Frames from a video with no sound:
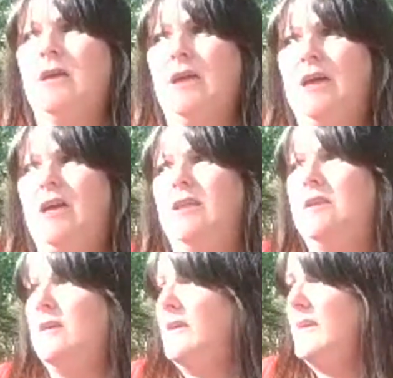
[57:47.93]

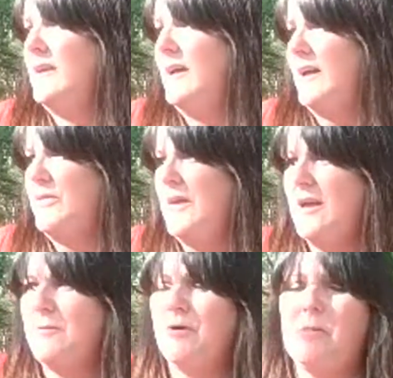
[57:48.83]
And I
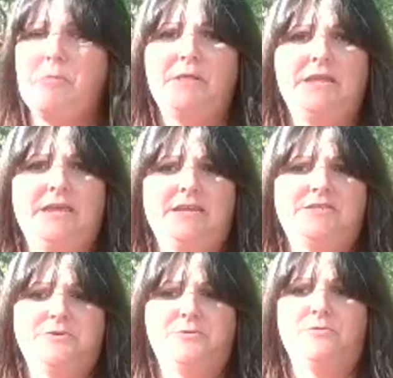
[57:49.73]
think I probably need
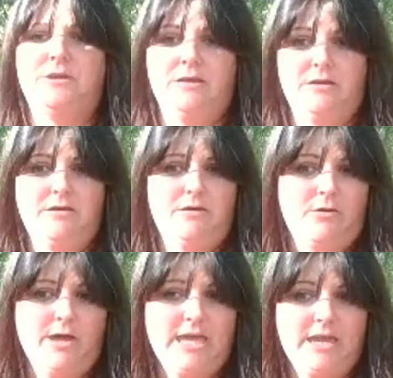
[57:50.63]
to
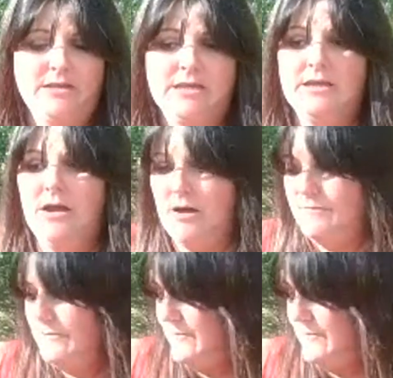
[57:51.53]
go ahead and get off